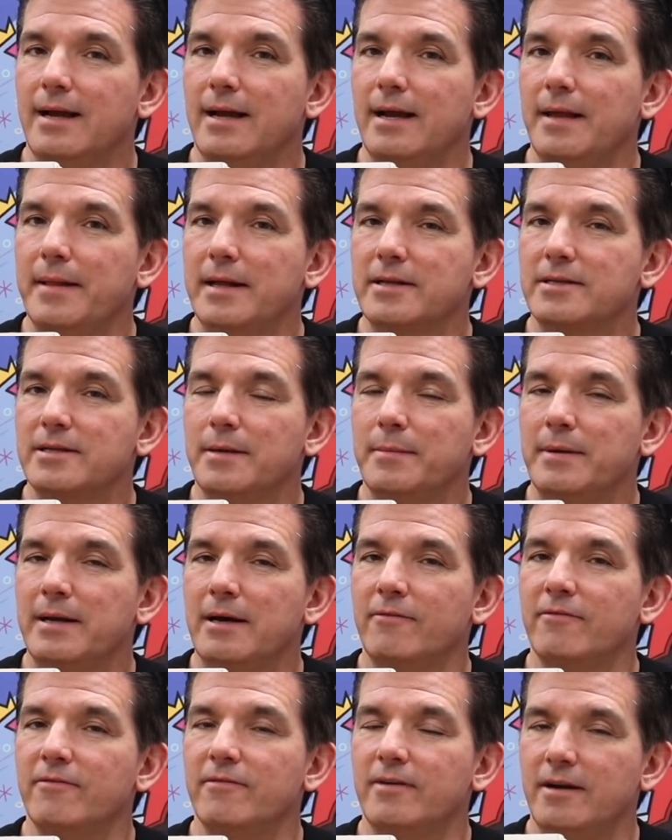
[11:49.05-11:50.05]
And that's coming
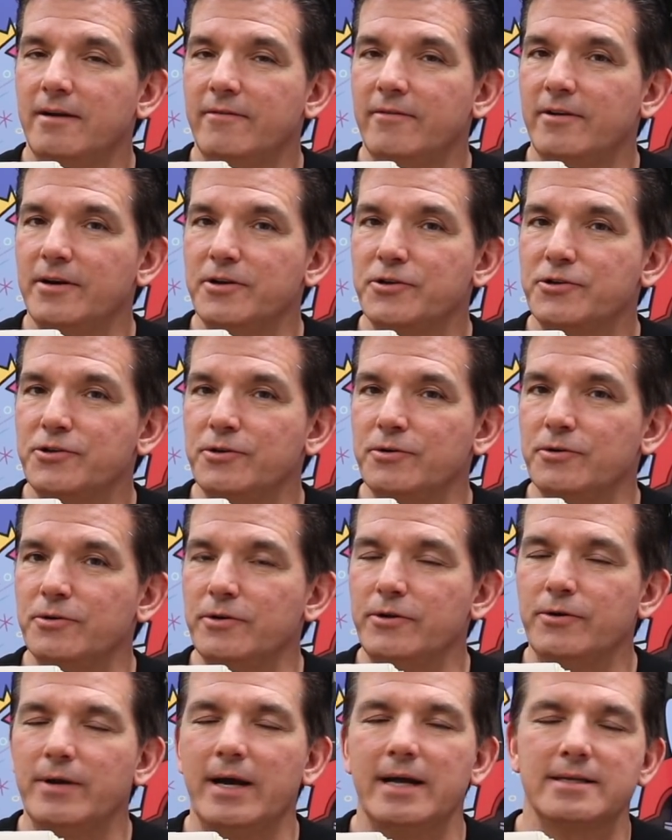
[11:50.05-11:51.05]
out very, very soon.
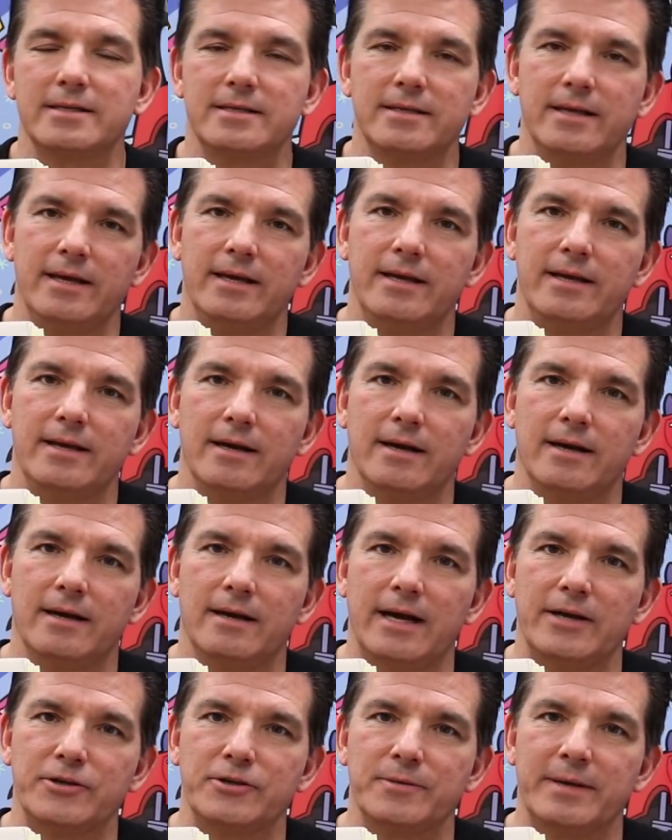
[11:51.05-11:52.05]
Do you guys think
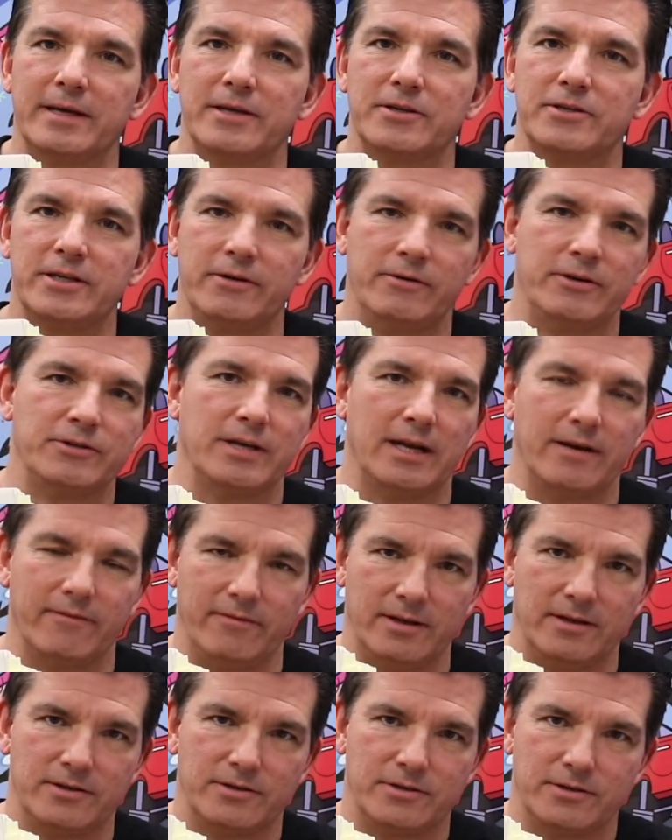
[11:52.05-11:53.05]
I should make a series out of
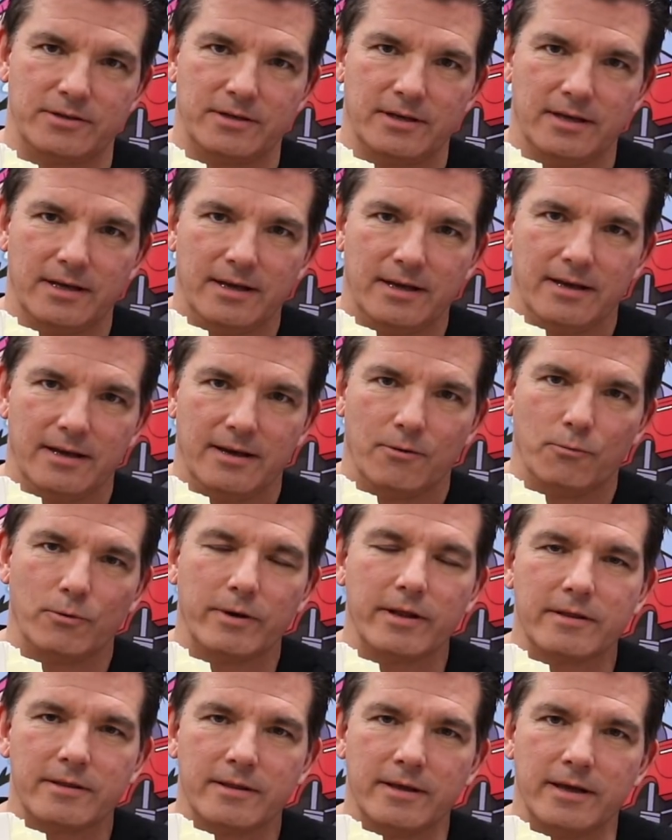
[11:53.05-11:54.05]
this? What
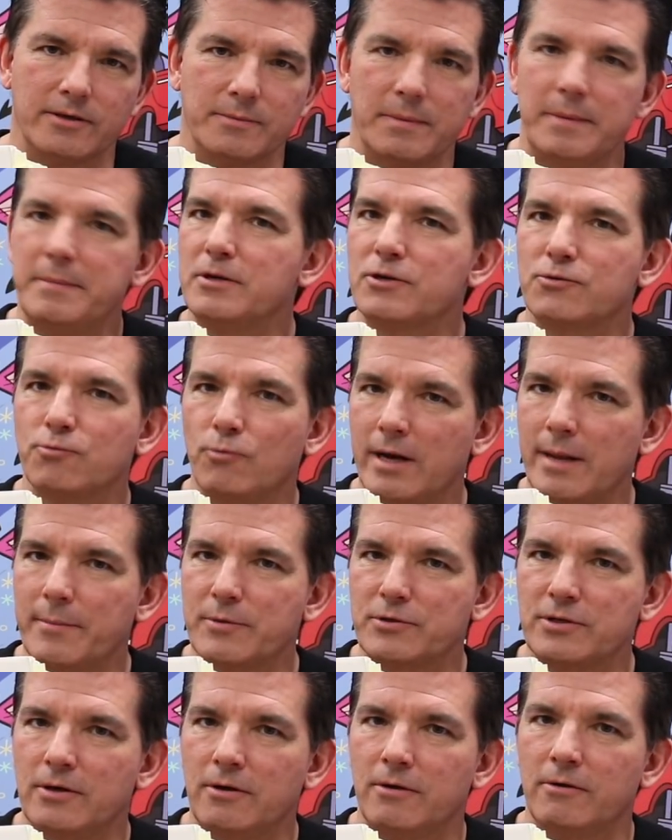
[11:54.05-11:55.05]
do you think? Maybe just one
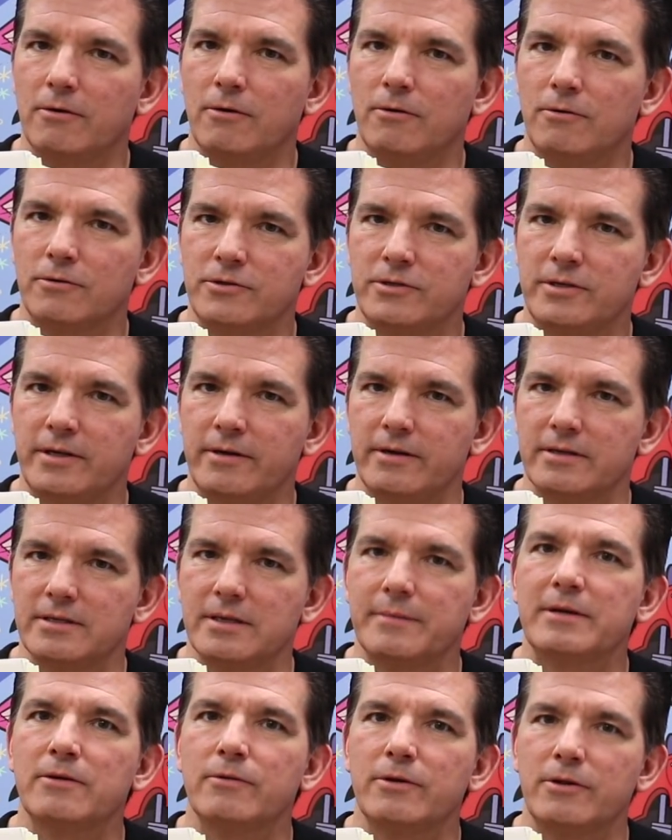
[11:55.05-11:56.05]
episode or a whole series?
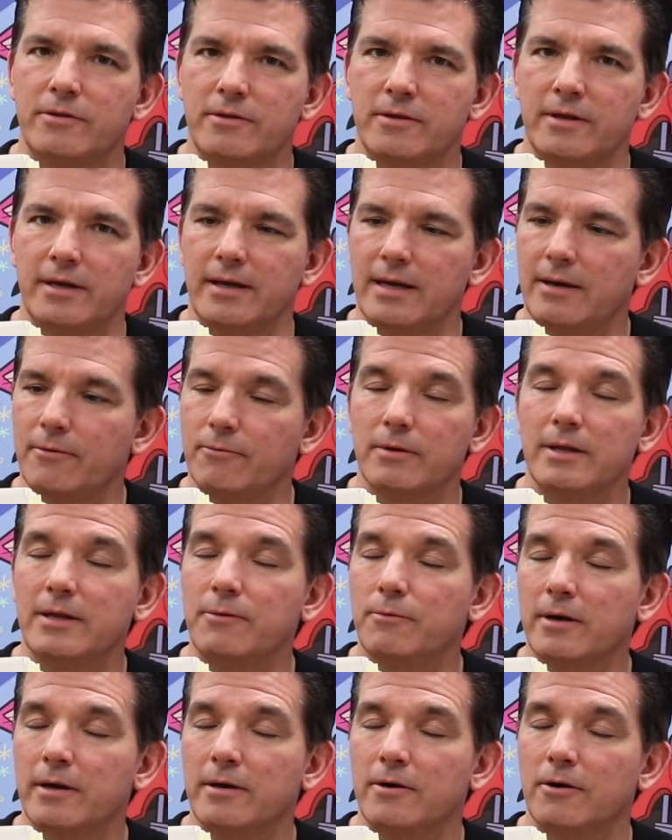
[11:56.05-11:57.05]
Let me know what you think. I really
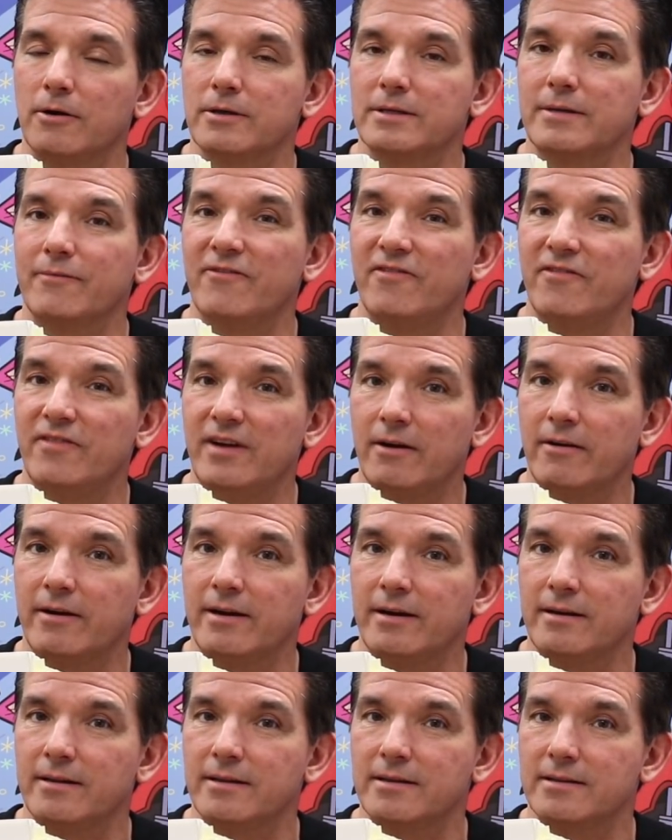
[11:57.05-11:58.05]
want to know, because I'm
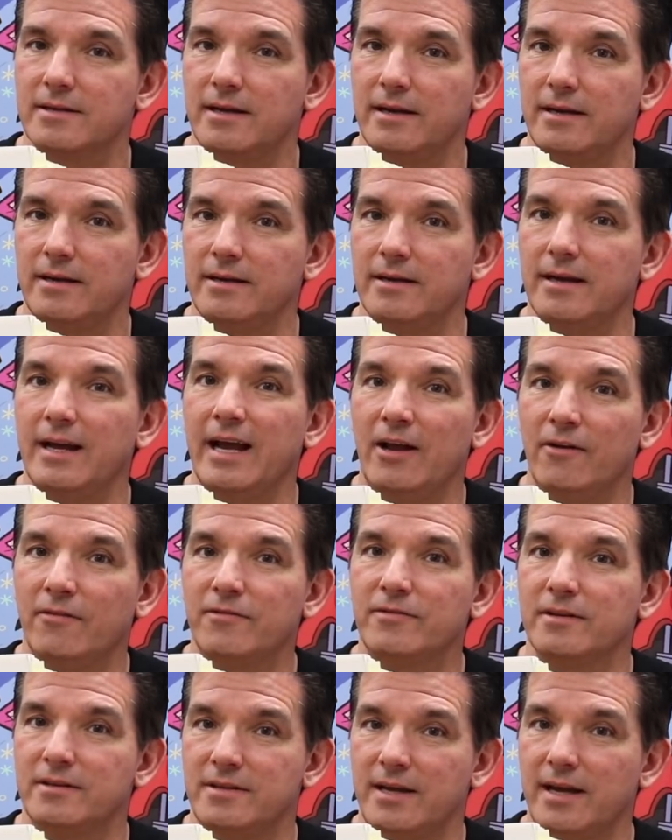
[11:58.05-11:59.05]
very into this idea,
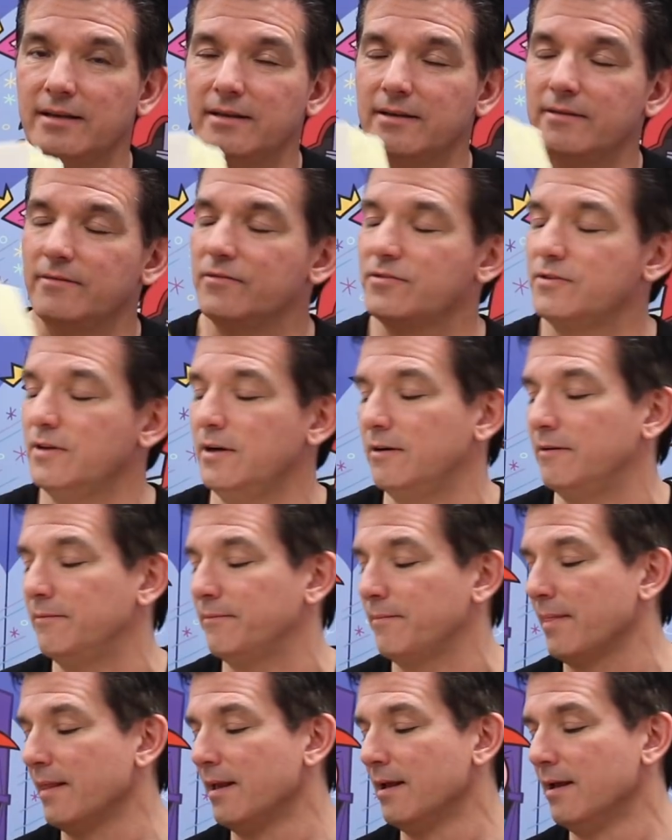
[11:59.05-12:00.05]
elf detective. So
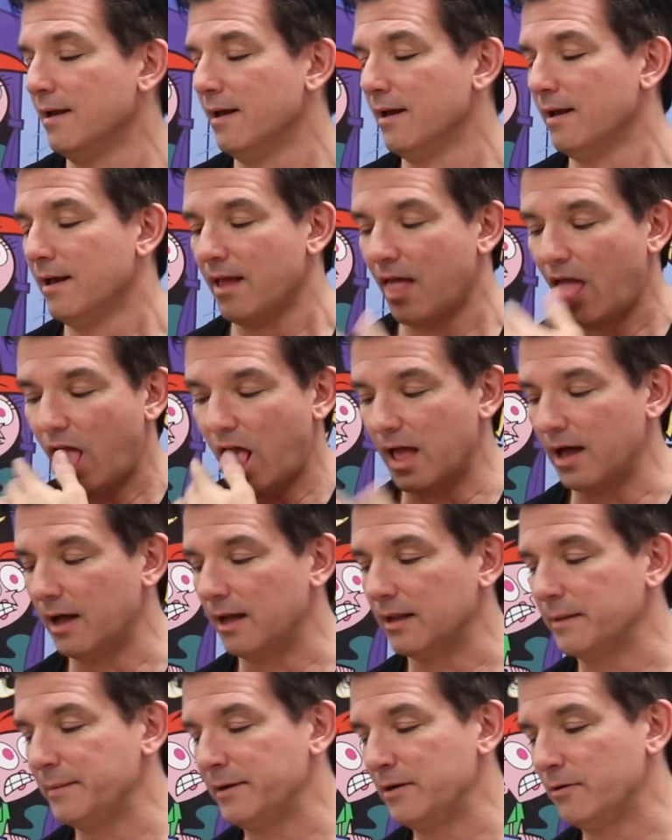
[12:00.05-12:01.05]

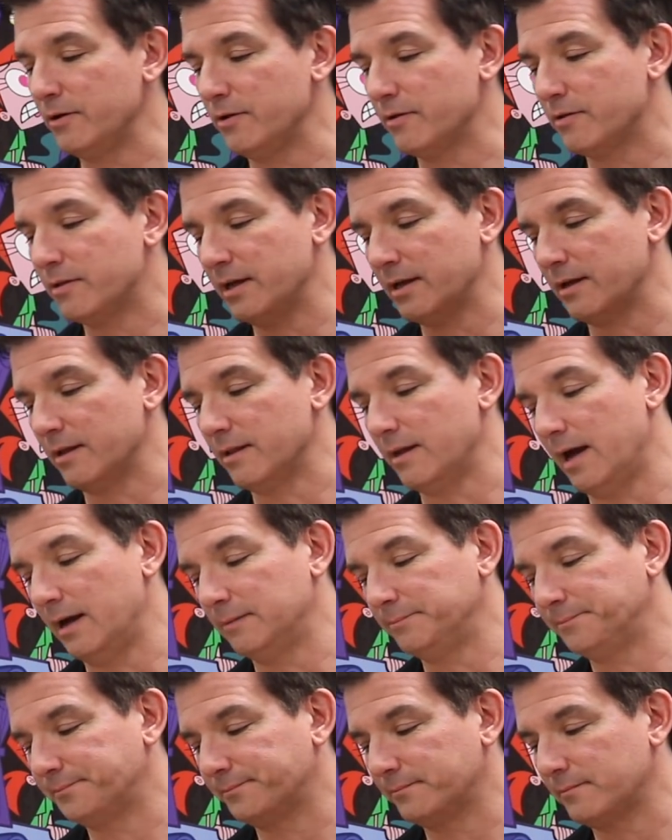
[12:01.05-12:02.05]
let me know what you think of
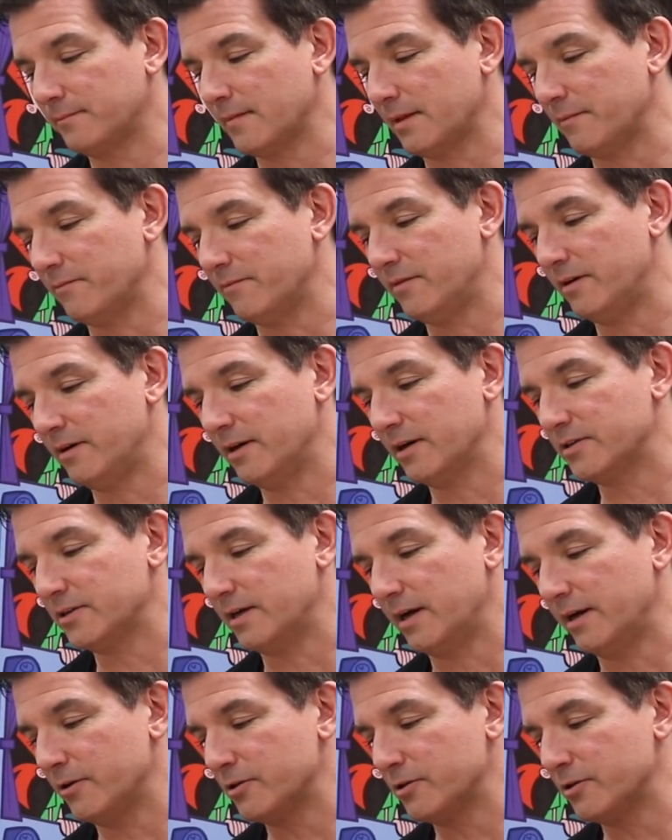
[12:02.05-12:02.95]
that. I'm very excited.